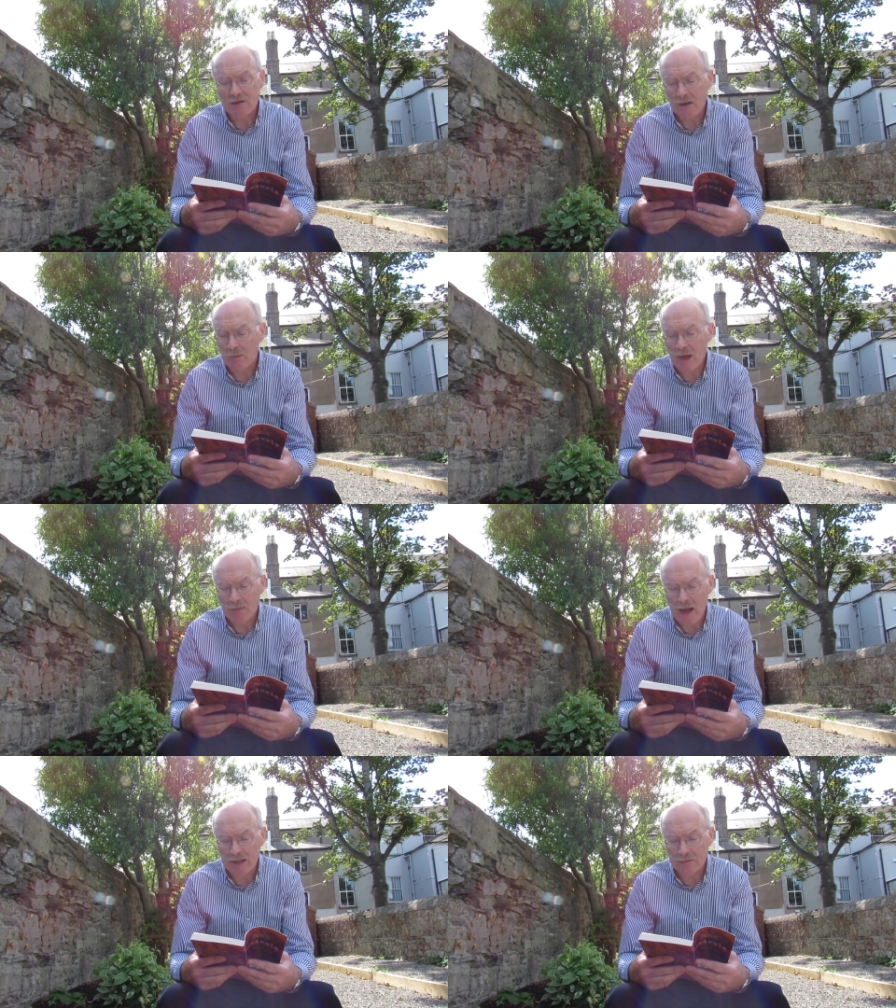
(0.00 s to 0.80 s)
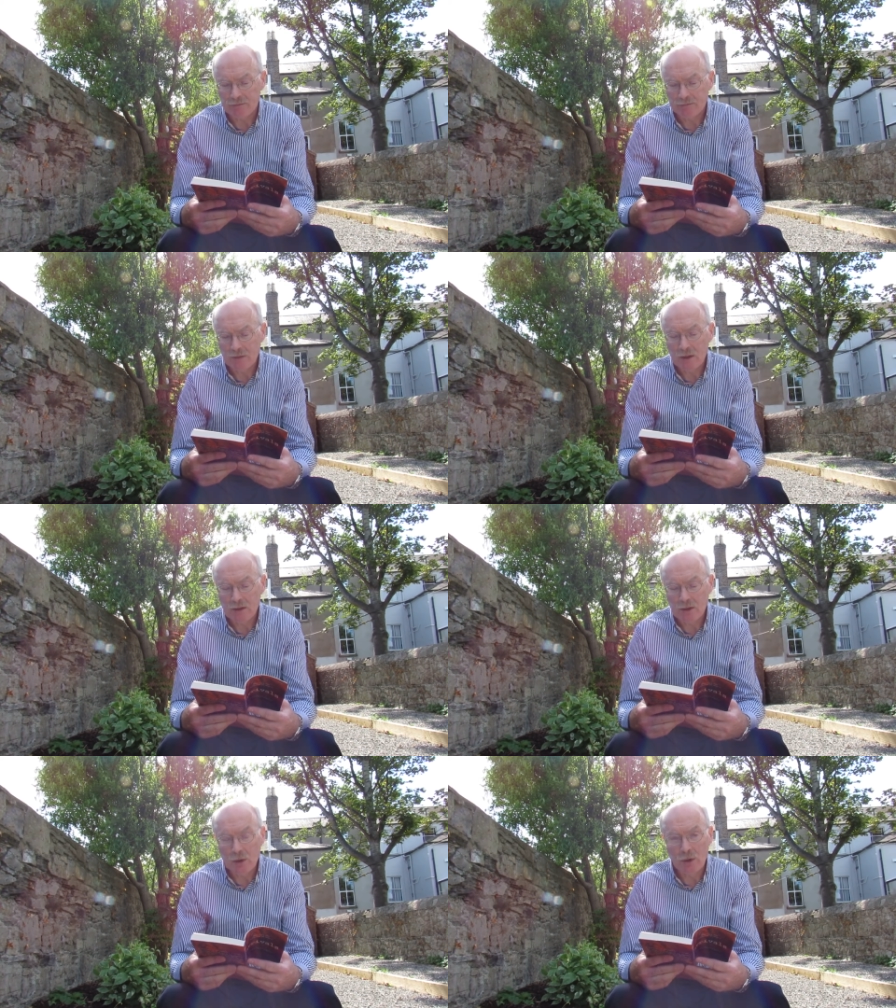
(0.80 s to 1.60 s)
said Brent Packham.
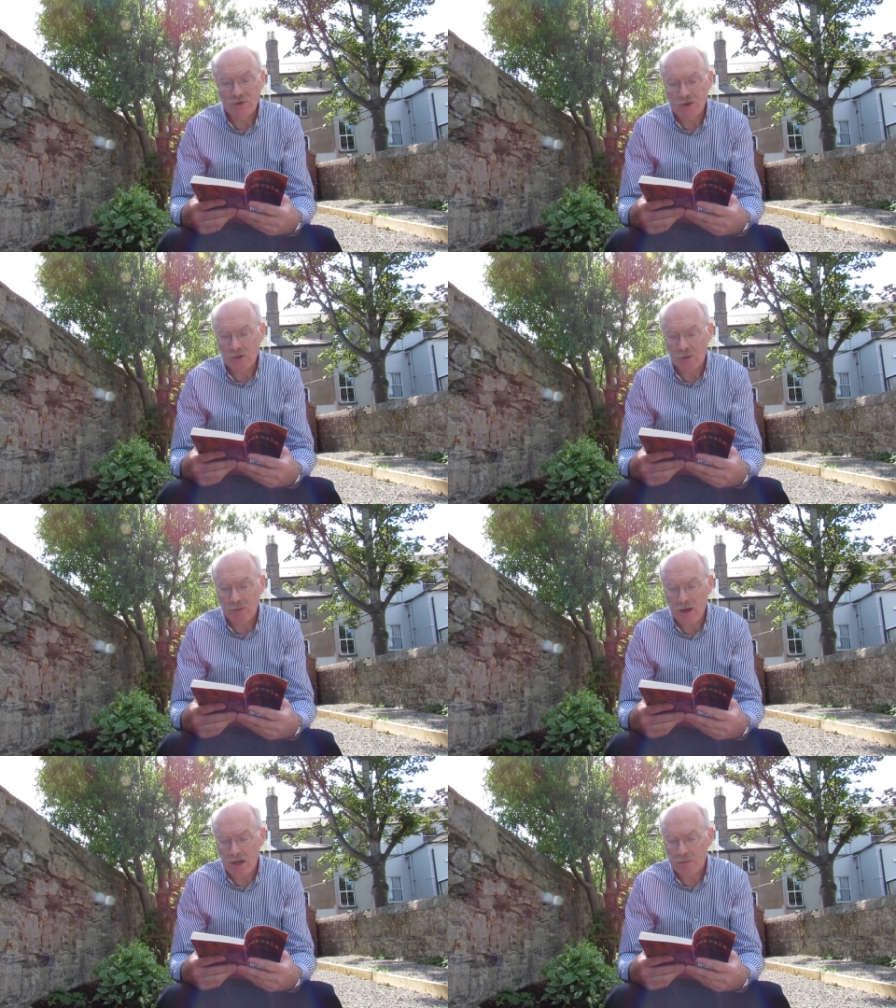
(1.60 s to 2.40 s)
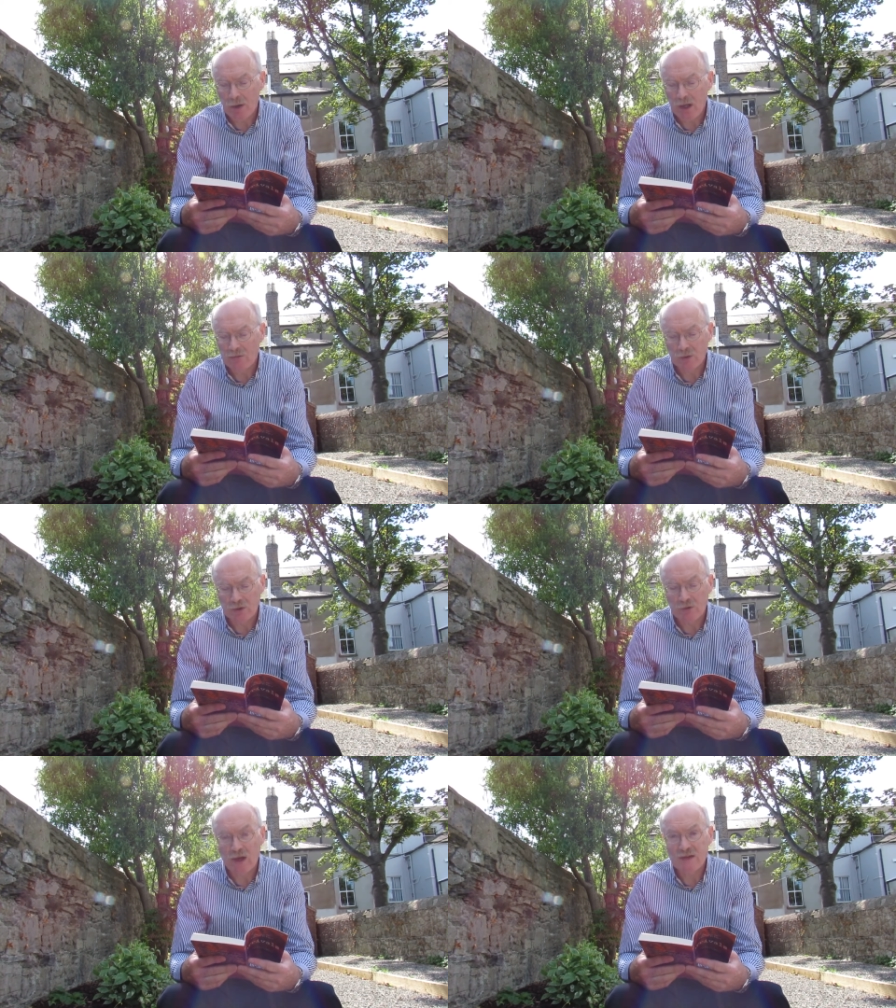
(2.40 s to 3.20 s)
Lucy ducked behind a pile of
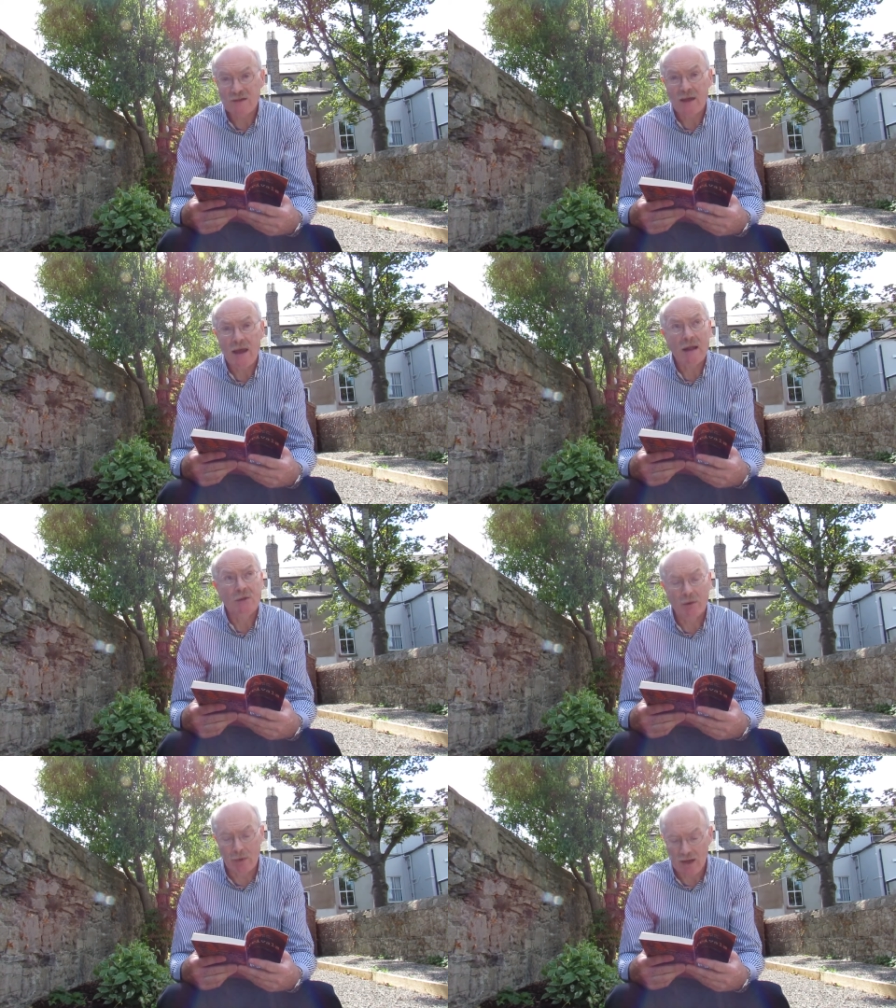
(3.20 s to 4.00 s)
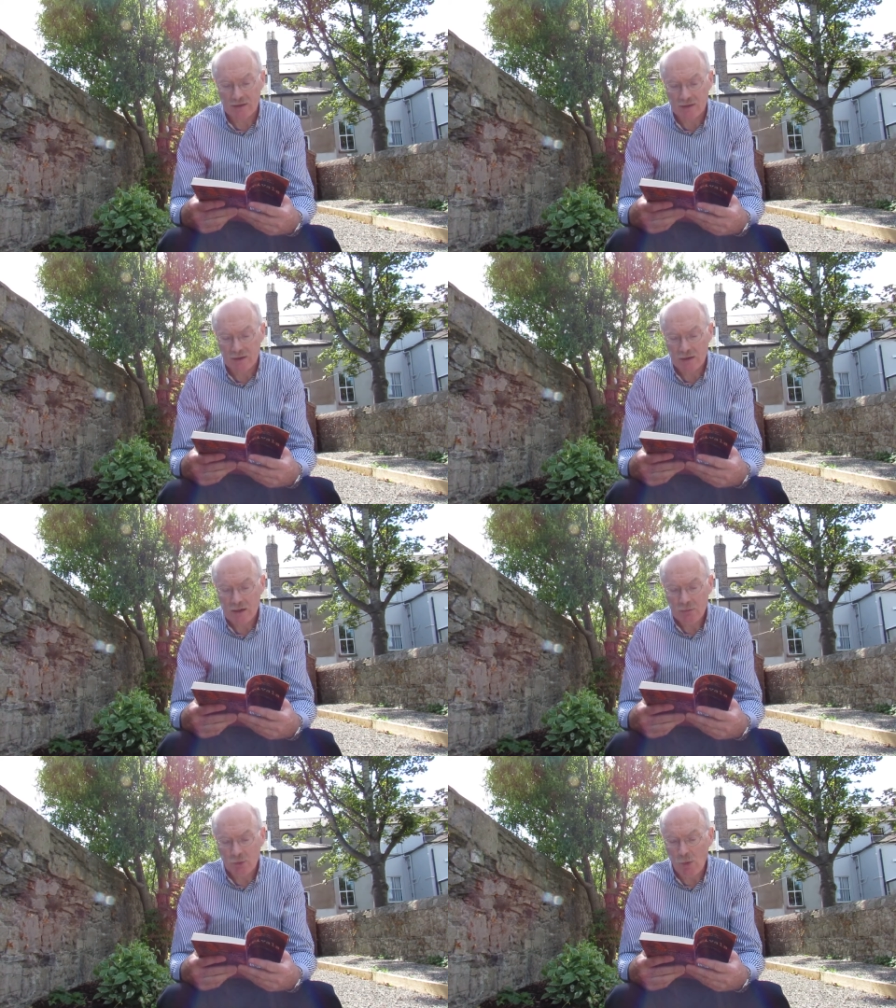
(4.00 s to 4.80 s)
wooden crates and held her breath.
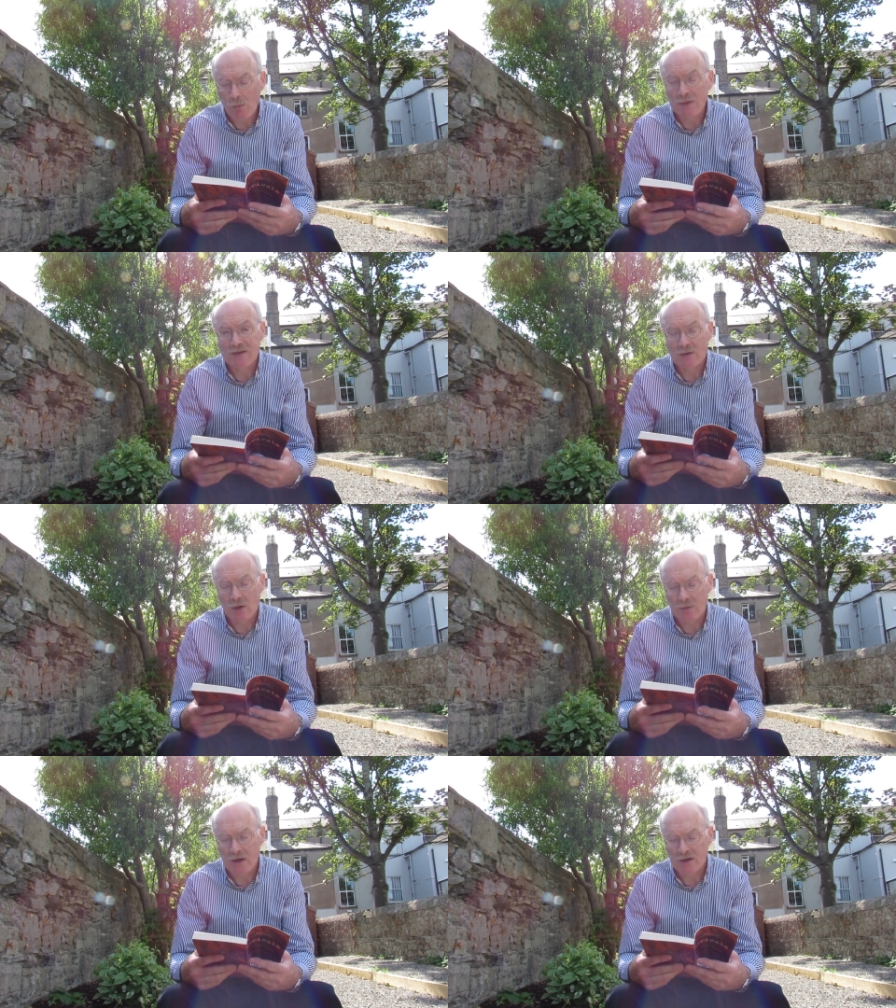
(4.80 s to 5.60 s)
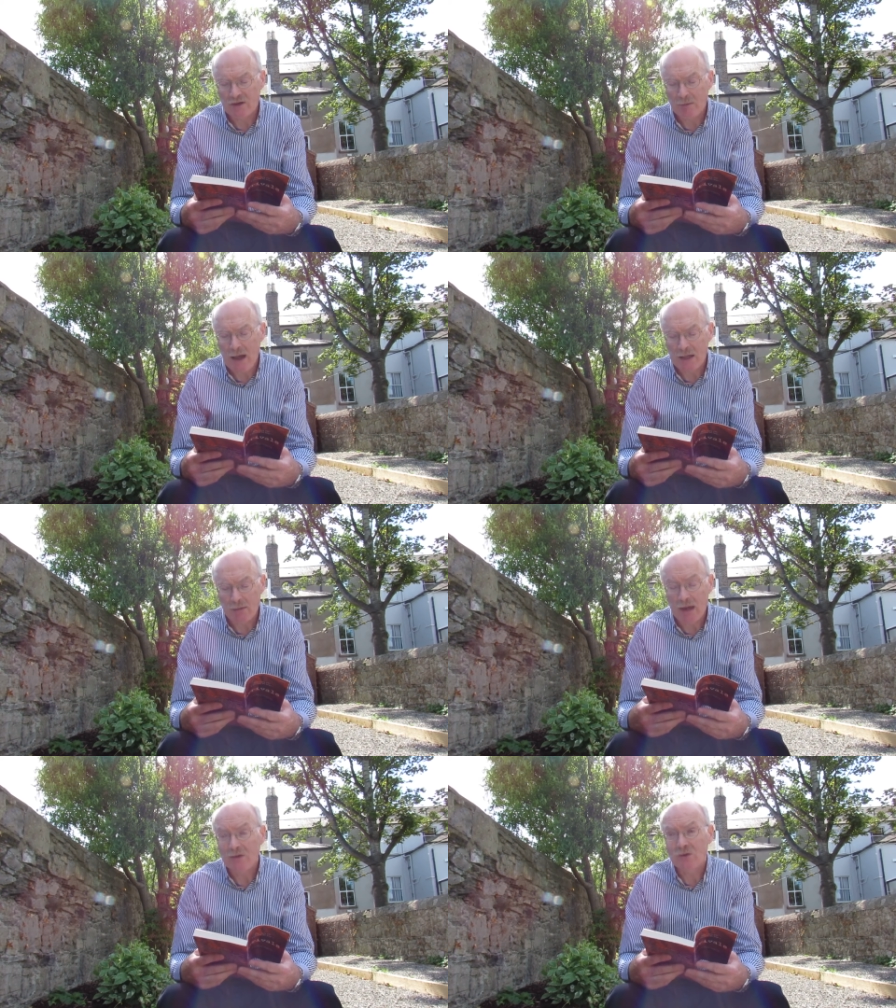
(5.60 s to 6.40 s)
We won't be disturbed here, said
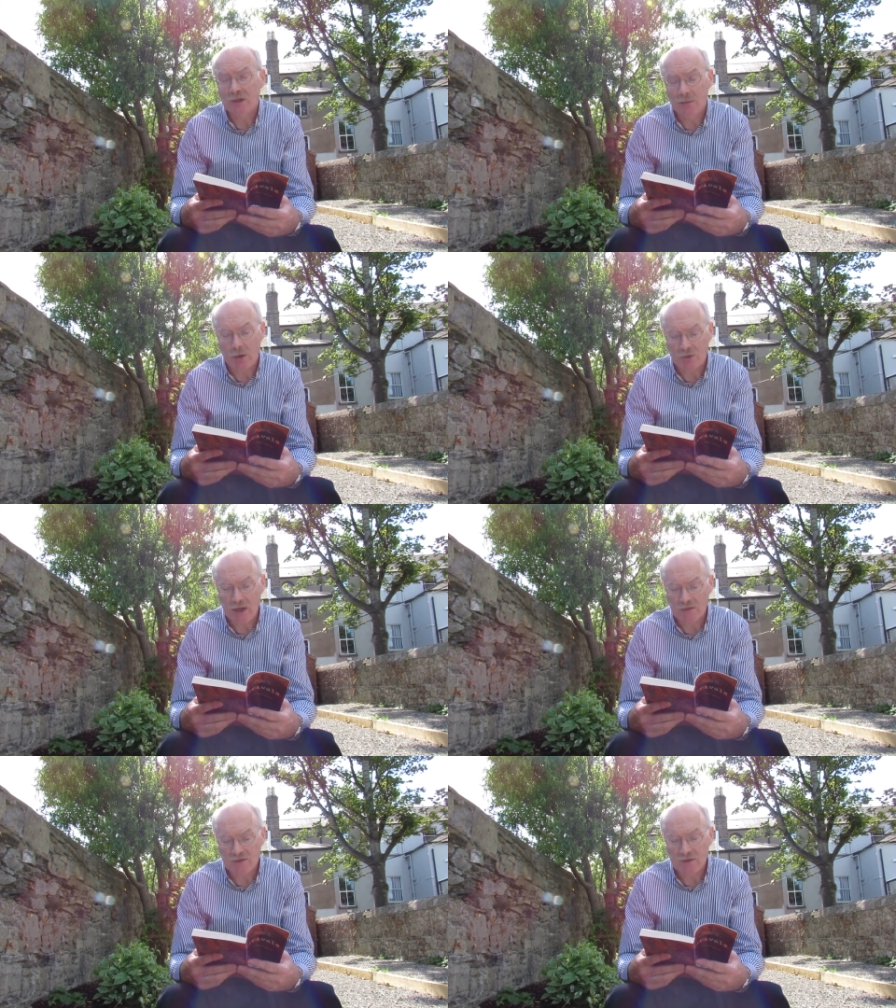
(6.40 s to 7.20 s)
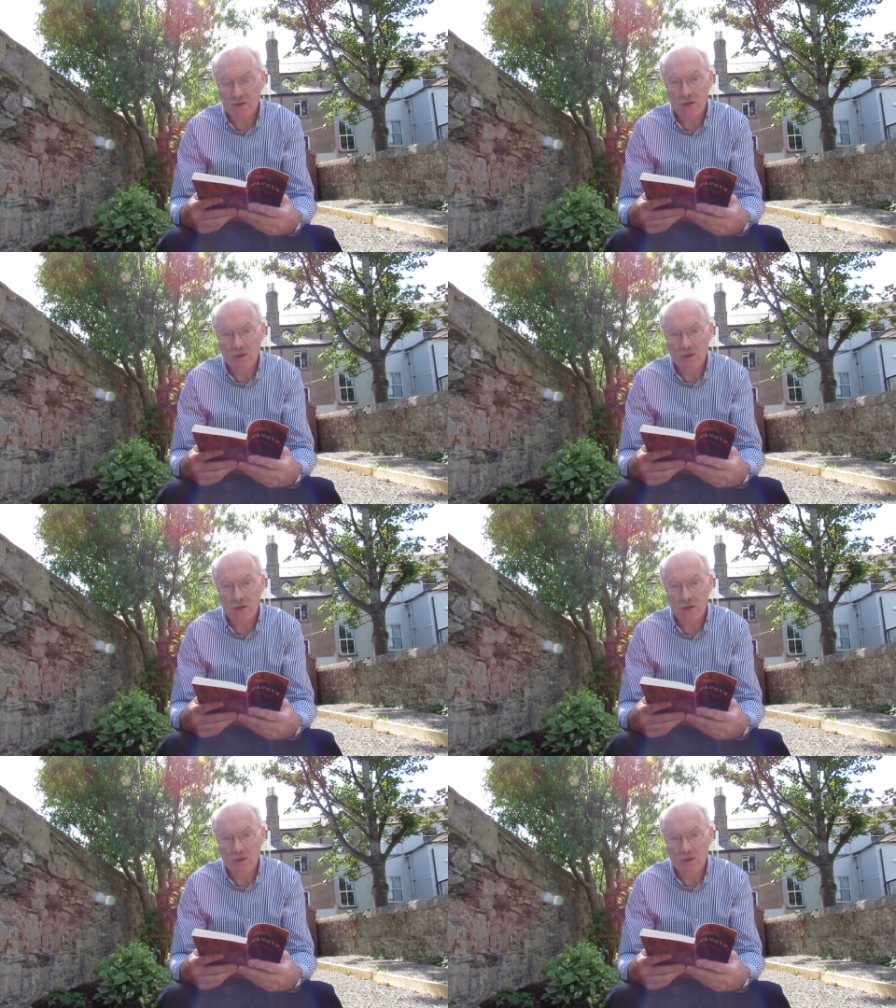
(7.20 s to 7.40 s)
Packham, entering the boathouse.